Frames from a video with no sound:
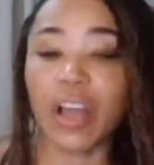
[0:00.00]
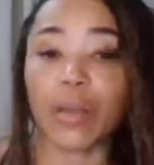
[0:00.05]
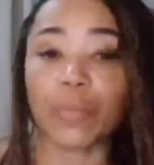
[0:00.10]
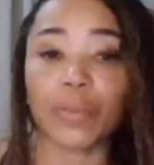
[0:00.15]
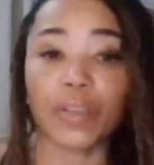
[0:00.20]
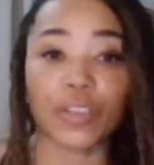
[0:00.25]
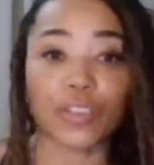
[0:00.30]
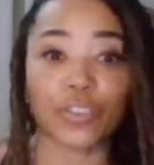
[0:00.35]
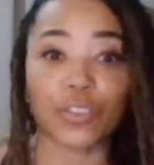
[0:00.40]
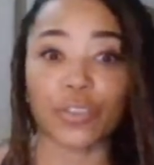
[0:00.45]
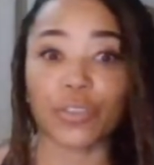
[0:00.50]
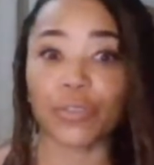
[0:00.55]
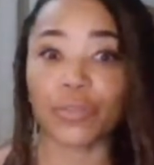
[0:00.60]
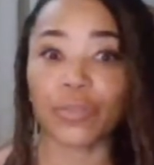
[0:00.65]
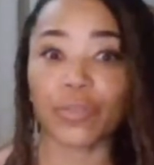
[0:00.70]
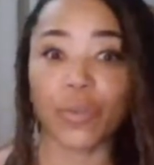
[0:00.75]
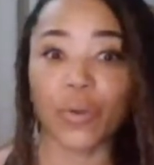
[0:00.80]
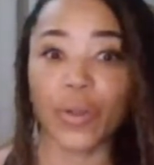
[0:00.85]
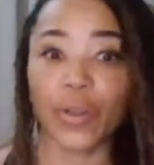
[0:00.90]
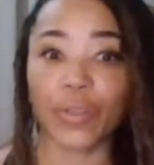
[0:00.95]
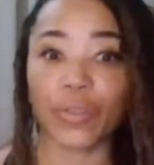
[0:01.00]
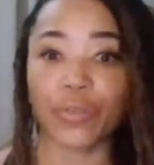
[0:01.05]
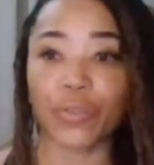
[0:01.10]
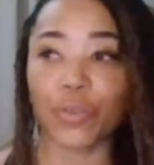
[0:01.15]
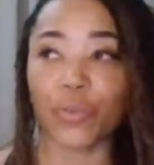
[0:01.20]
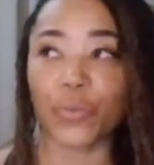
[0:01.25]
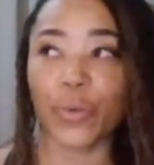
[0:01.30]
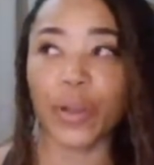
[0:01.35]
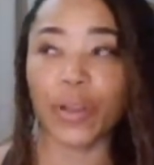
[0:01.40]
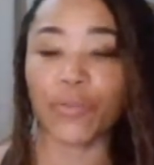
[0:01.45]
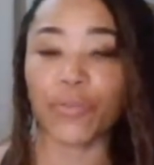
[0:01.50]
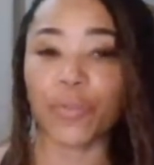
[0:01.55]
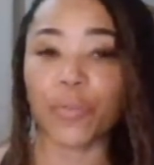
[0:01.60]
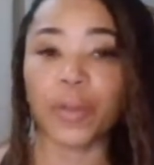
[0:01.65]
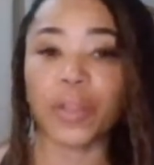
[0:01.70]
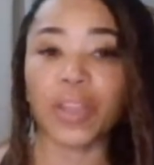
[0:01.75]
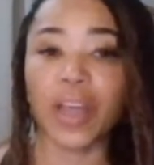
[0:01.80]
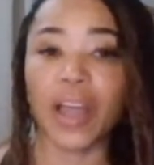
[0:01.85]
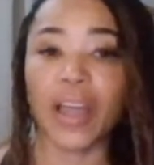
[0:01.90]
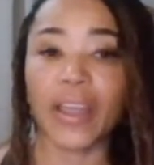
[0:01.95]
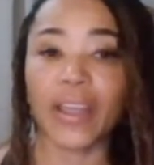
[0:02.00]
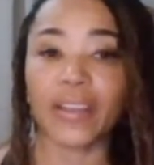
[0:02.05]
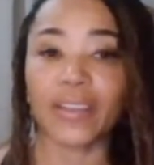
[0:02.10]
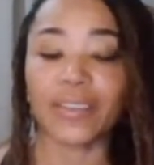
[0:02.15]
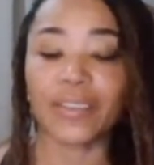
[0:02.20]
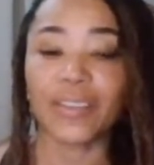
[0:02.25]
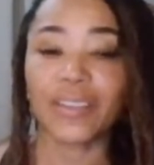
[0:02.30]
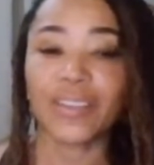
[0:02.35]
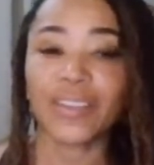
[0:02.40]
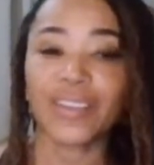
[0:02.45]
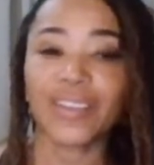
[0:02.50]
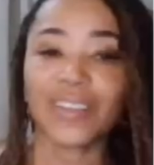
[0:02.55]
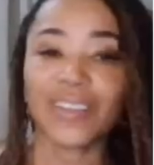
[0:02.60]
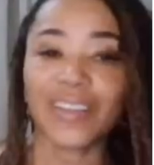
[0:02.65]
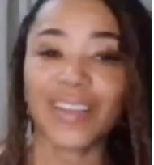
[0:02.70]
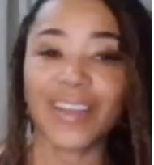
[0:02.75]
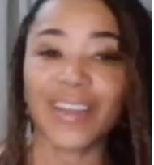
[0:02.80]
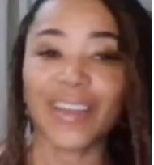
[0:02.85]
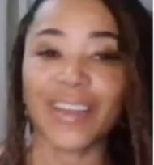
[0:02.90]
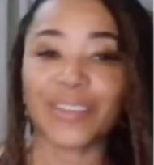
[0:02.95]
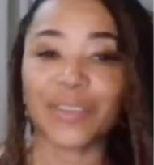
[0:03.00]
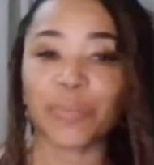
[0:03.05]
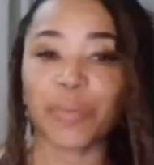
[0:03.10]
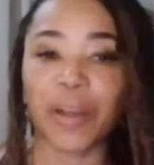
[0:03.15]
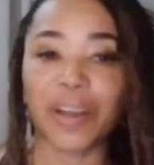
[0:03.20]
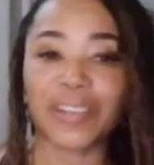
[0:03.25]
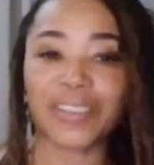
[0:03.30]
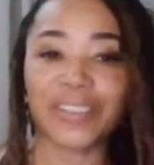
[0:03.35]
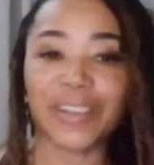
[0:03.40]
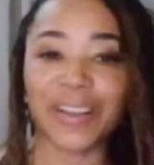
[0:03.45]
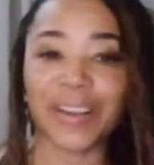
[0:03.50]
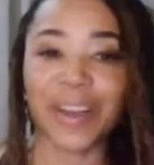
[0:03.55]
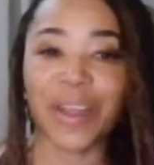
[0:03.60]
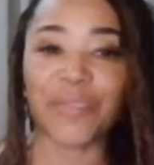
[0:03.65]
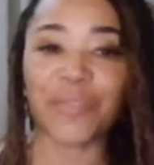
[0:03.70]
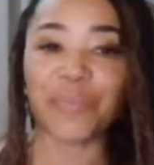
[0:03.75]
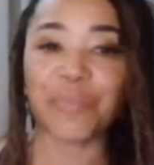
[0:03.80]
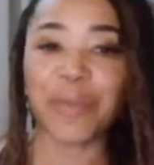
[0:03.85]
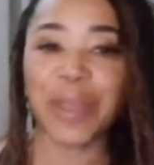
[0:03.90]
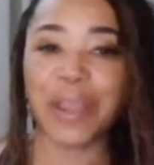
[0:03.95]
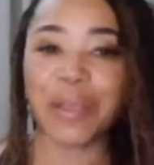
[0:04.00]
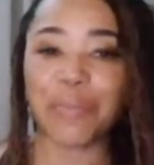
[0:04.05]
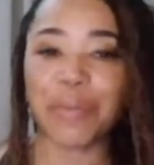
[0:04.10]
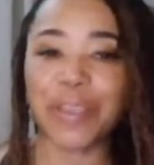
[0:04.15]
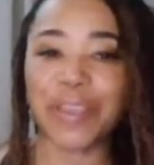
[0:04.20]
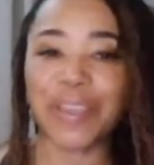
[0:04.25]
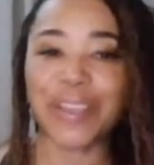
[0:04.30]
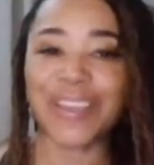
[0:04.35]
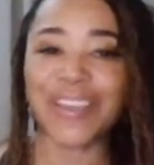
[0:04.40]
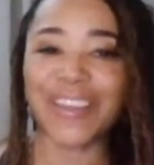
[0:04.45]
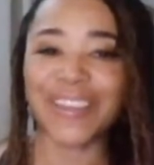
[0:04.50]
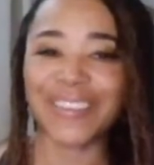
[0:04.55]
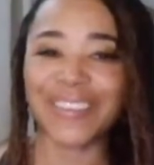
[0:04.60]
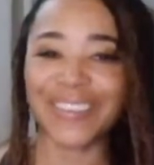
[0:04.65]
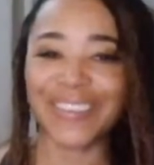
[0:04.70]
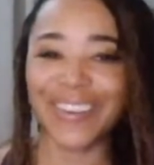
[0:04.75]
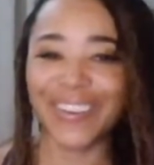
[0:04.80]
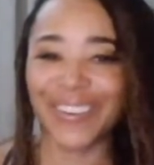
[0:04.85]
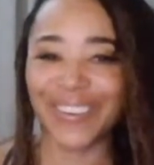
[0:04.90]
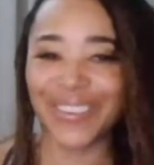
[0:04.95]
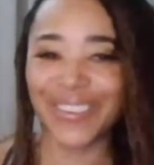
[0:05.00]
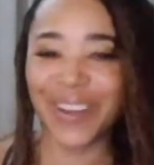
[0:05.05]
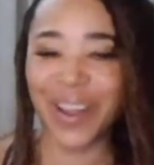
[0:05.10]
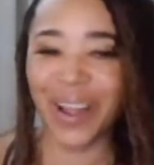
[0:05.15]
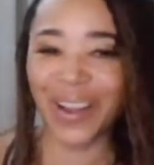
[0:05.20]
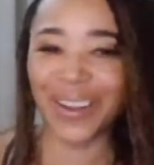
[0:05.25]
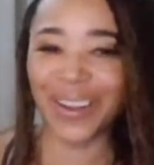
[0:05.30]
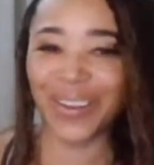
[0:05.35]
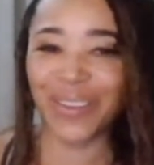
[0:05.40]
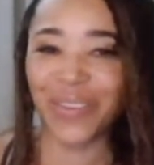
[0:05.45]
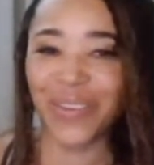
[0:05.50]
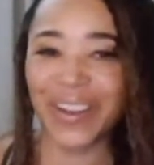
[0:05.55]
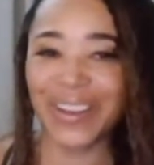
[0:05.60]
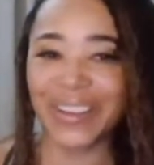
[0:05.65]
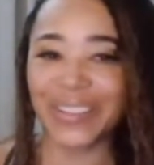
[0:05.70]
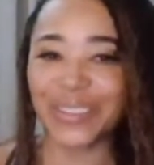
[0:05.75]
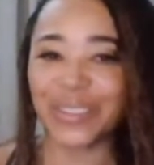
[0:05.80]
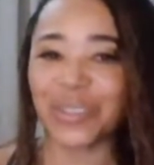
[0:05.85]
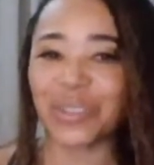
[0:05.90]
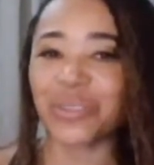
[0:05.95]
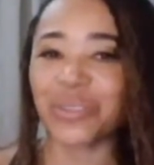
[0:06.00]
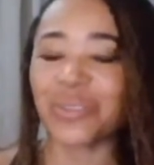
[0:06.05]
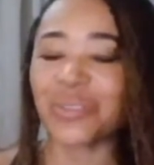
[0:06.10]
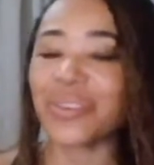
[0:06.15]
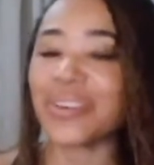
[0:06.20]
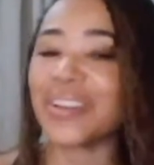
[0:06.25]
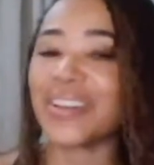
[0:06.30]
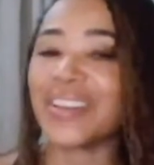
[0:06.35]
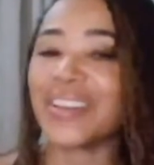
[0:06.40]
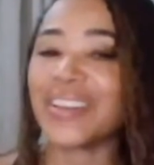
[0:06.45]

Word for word: out because you're running from a lion, and your body's not going to have a baby, and you're not going to